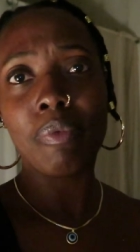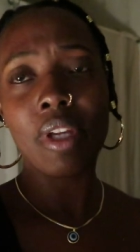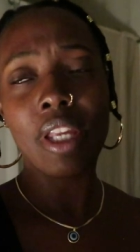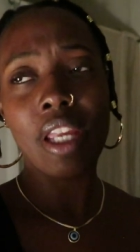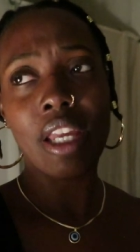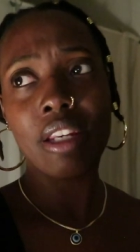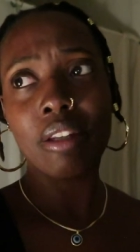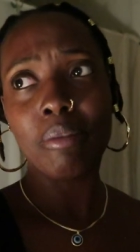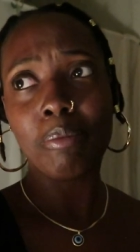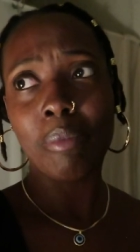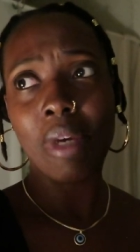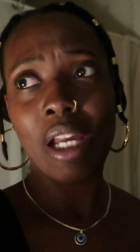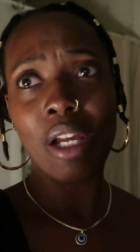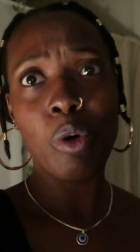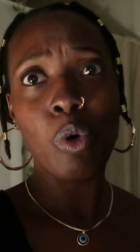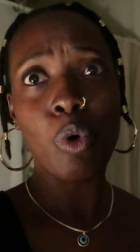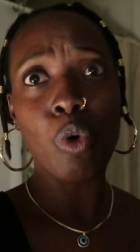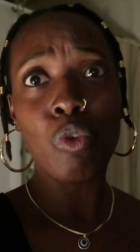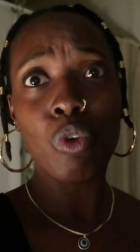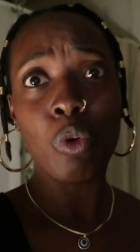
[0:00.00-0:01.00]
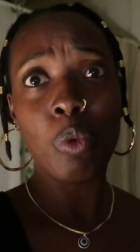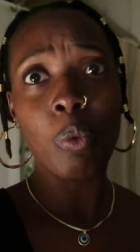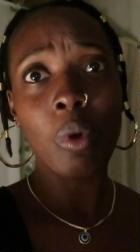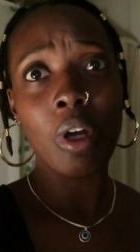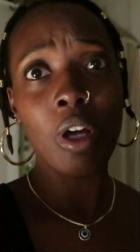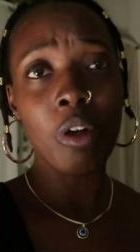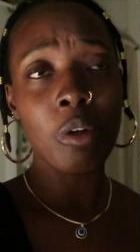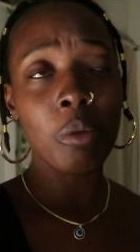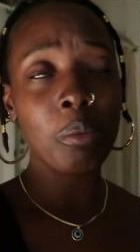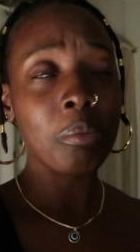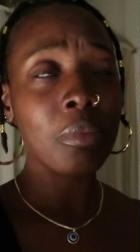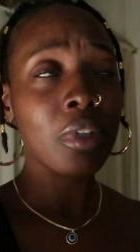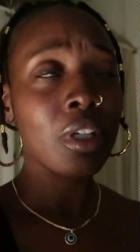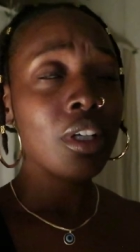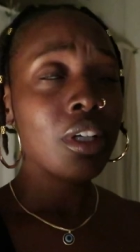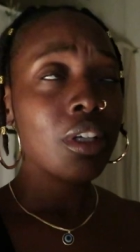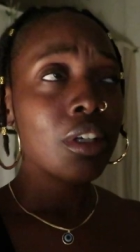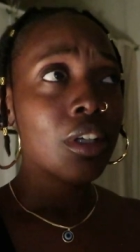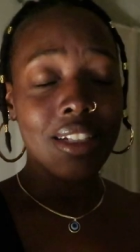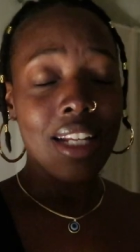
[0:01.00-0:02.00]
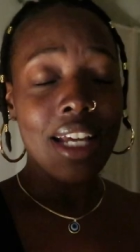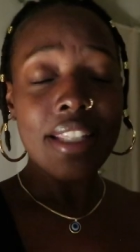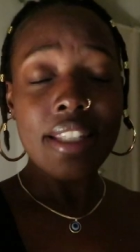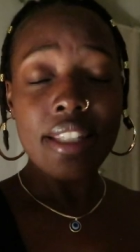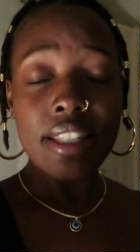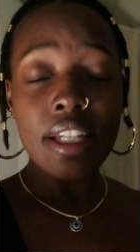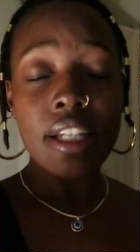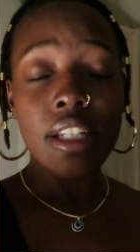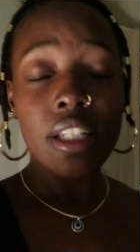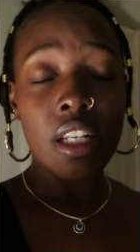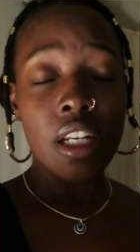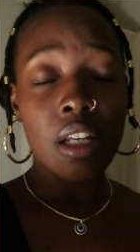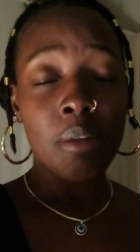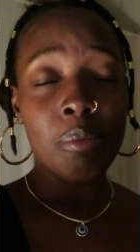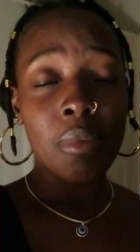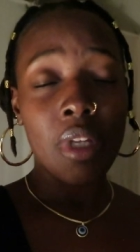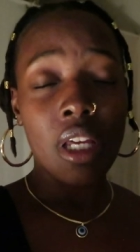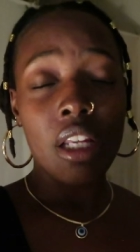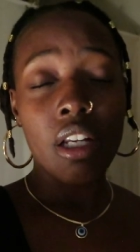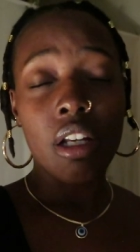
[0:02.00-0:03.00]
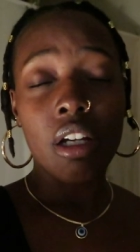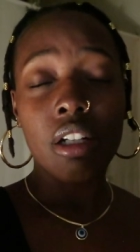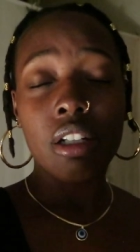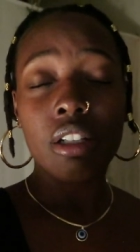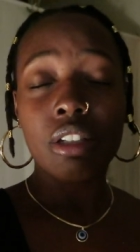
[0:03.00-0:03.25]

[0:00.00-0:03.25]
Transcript: get my overwhelm not saying that i'm not